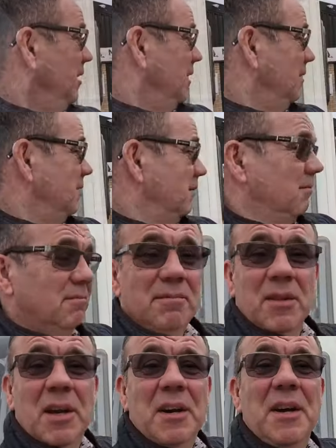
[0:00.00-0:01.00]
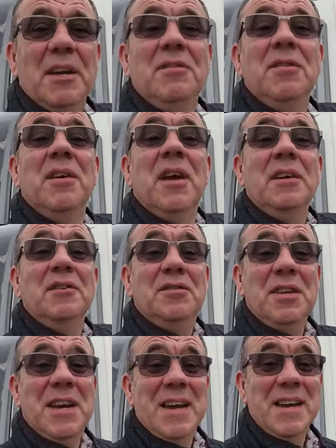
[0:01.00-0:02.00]
it is. There it is. Can you
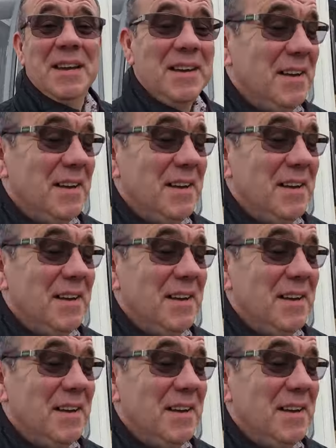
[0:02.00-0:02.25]
see it?